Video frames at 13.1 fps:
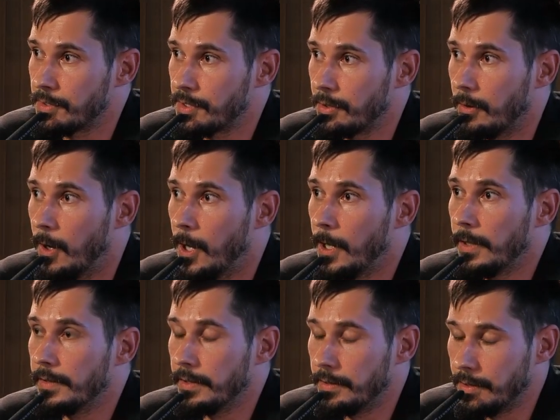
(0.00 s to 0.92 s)
So
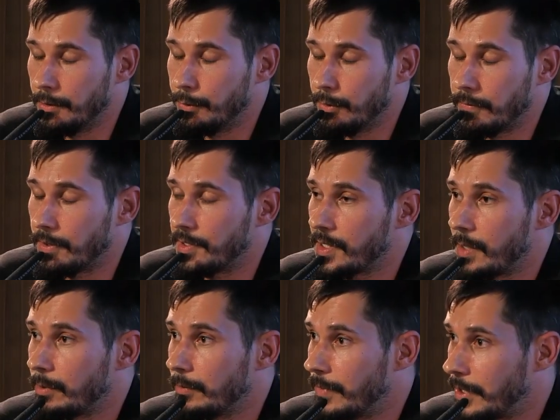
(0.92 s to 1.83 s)
they did do, for
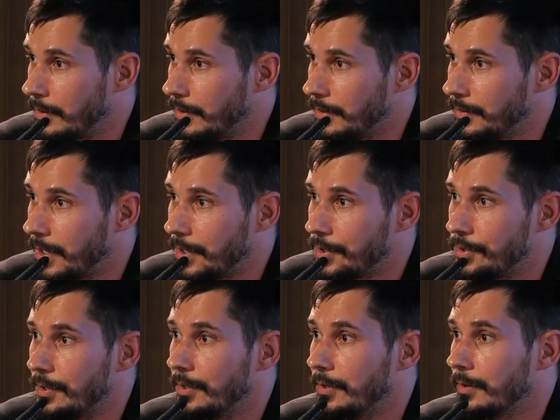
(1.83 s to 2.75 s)
example, Margaret
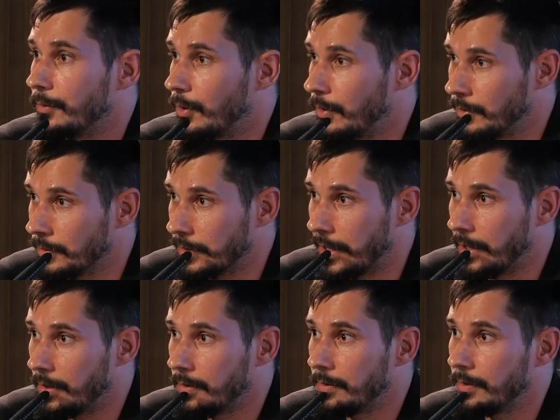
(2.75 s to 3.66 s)
Thatcher and Ronald Reagan,